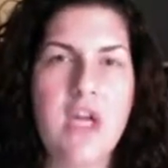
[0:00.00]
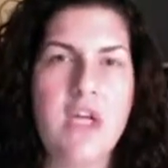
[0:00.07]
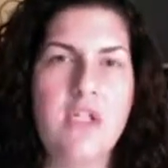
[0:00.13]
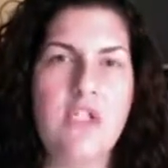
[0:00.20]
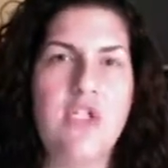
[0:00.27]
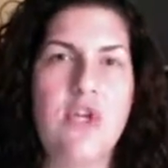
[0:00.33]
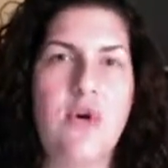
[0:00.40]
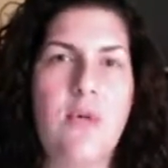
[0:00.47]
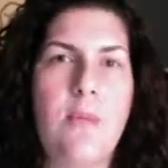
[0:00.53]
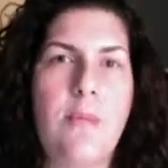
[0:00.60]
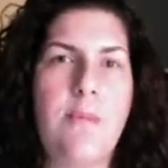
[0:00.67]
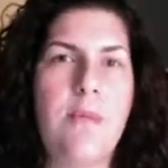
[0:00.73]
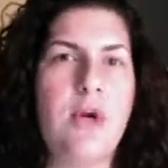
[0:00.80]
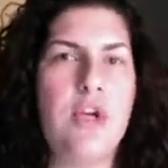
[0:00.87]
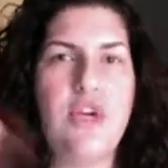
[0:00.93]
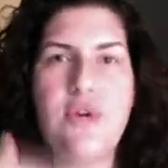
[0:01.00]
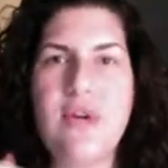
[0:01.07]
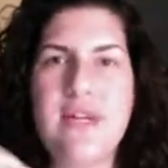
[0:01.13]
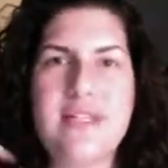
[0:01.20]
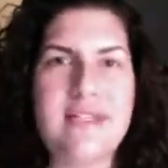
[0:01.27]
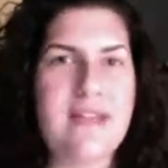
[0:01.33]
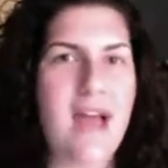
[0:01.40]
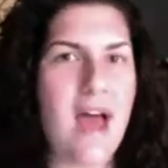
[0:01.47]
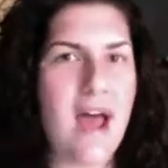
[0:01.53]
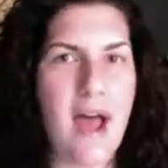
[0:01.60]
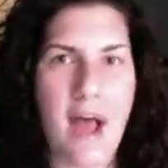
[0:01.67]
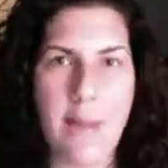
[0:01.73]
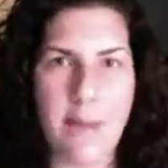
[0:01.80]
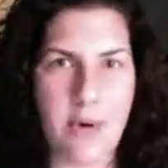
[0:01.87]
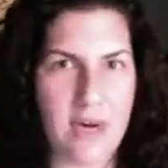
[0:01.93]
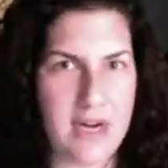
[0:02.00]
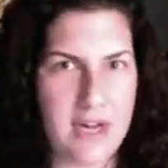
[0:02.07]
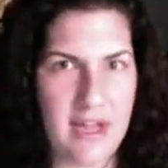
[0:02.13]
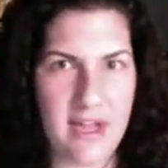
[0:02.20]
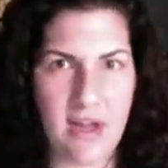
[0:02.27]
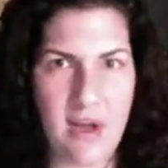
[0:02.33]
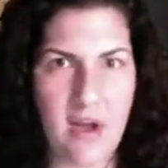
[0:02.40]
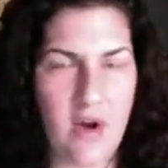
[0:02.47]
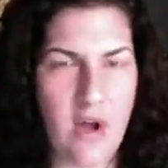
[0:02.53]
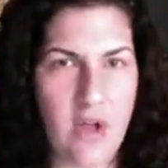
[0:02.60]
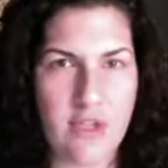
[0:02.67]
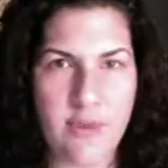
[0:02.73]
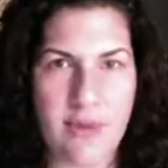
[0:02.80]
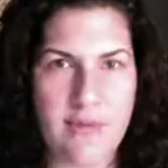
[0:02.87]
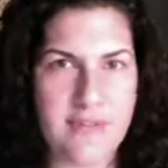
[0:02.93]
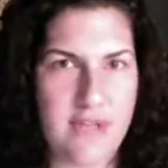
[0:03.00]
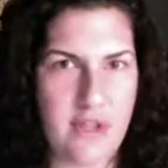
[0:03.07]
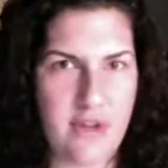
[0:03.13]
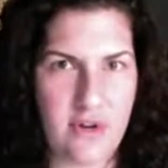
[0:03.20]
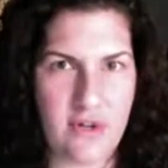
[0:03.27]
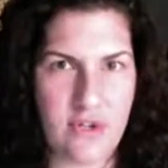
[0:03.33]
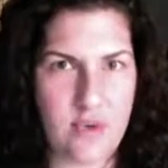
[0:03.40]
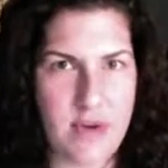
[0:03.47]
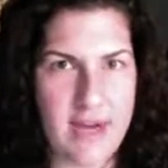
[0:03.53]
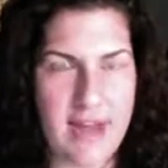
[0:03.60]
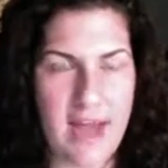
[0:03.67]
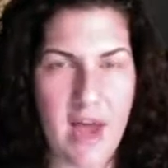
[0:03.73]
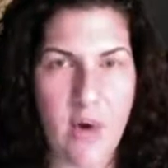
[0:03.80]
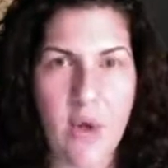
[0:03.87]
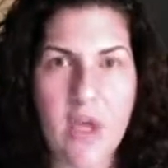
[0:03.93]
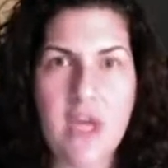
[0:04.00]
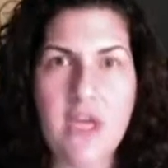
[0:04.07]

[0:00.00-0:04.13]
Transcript: So Mercury is not operating on all 12 cylinders right now.